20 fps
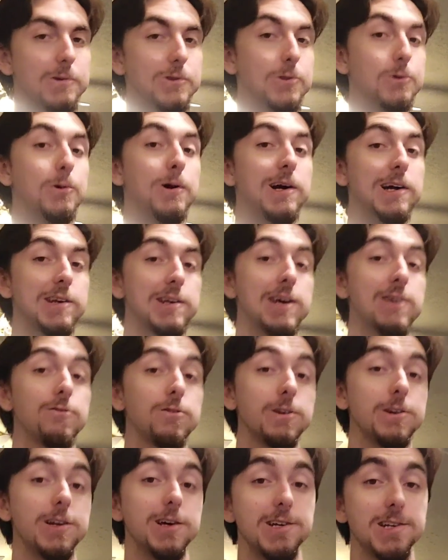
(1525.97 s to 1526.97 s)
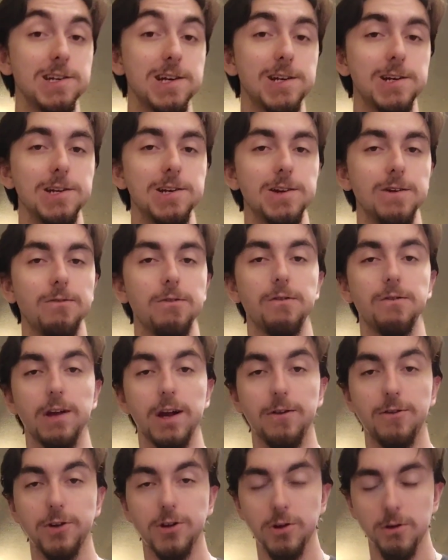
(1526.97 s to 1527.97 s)
the wine definitely does add a different
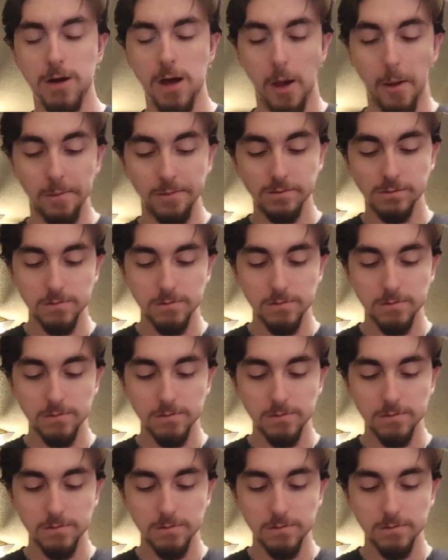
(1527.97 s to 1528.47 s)
flavor to it.